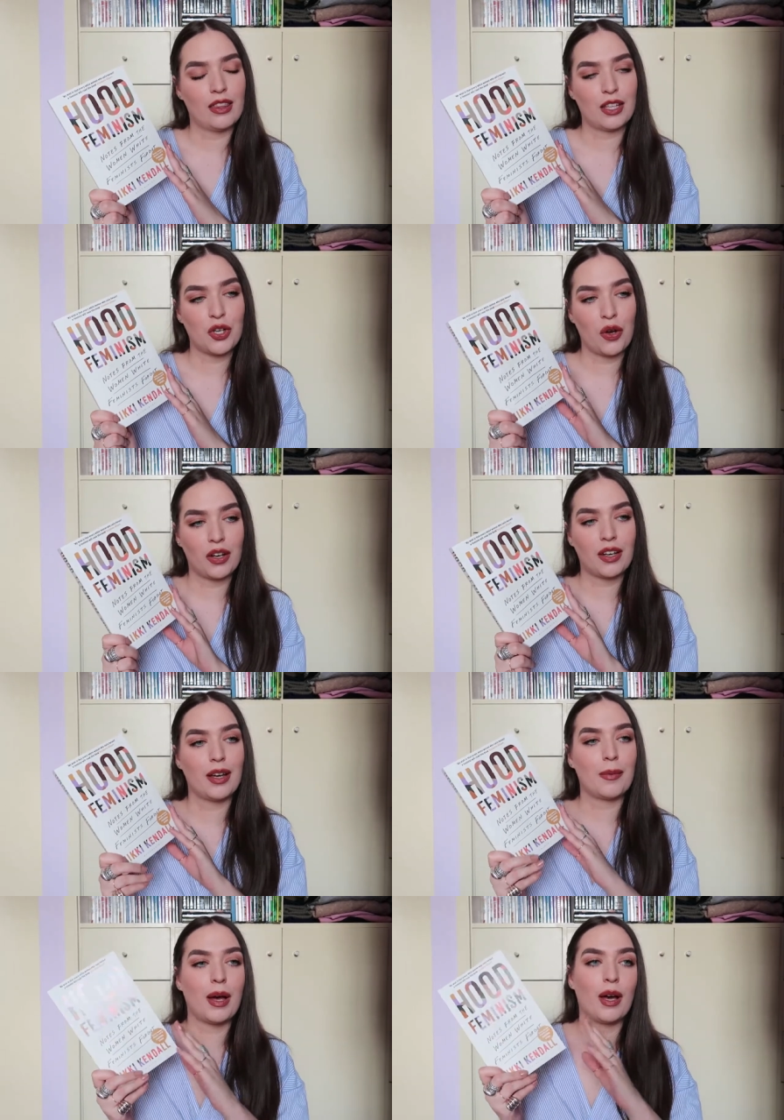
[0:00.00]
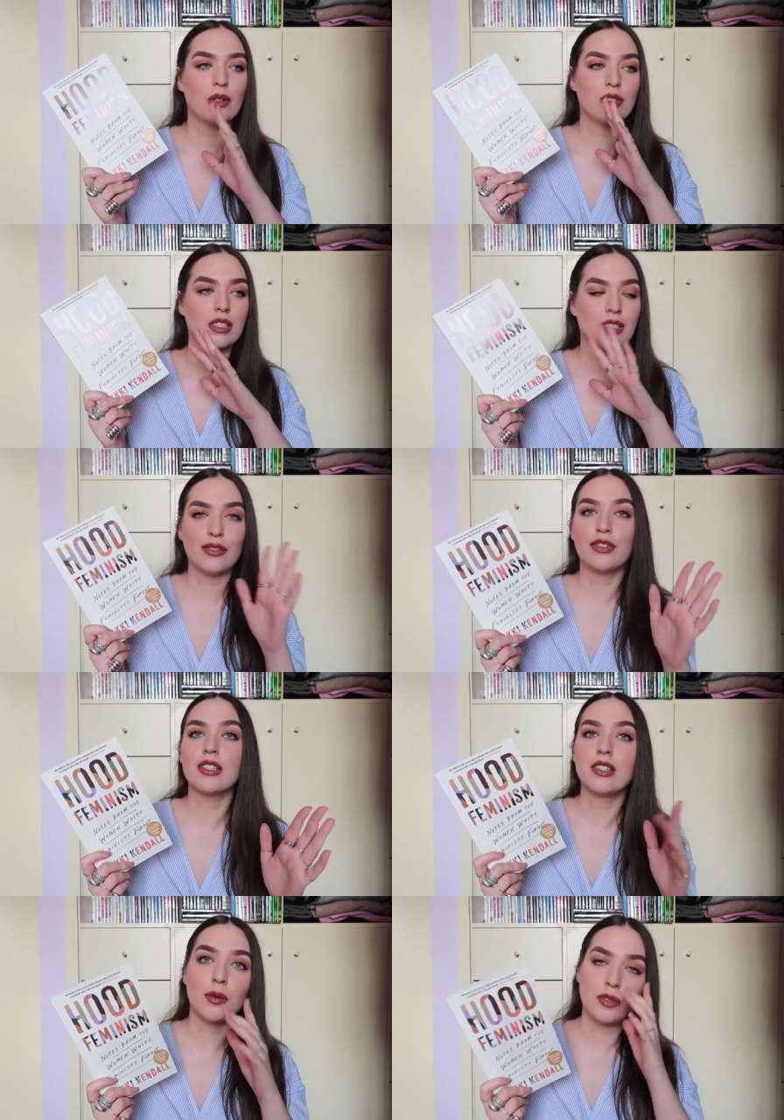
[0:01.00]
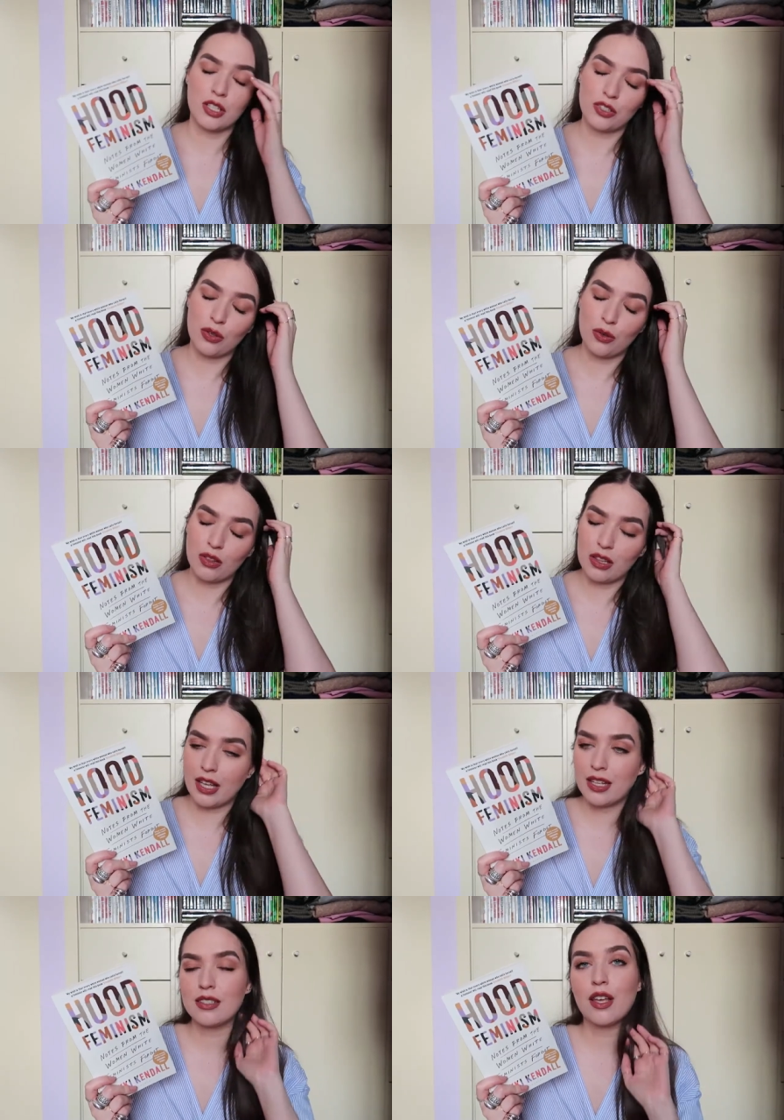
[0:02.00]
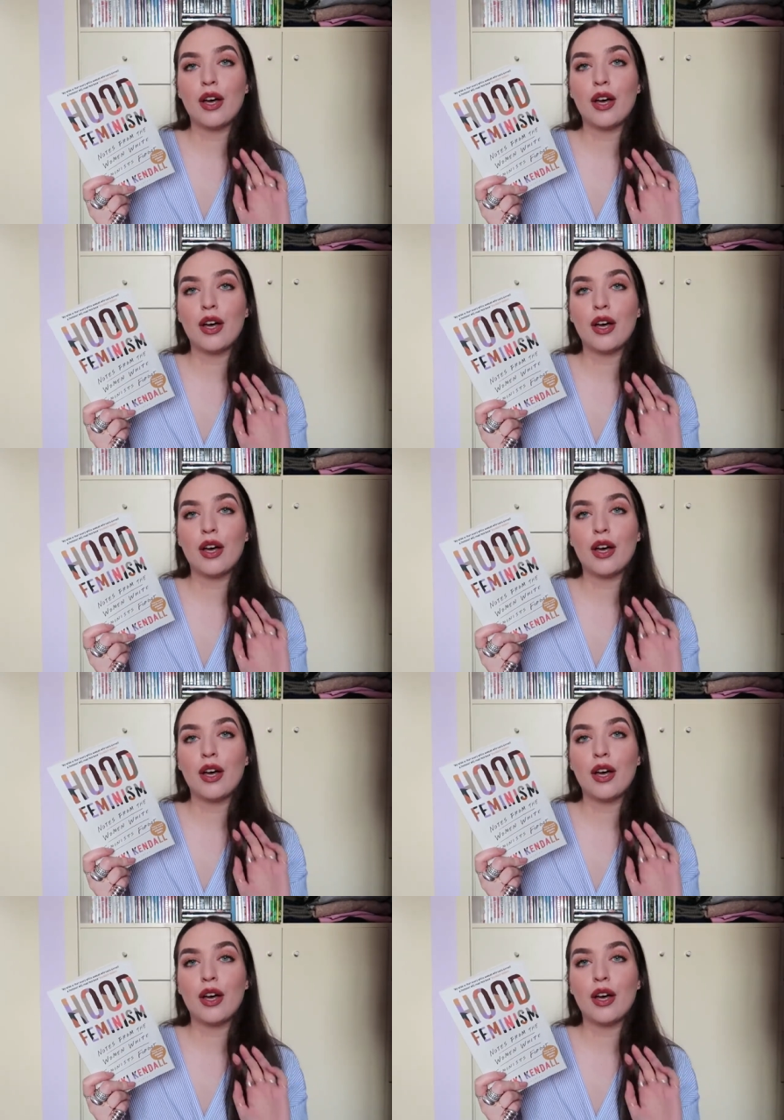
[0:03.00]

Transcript: that talk about different subjects through the lens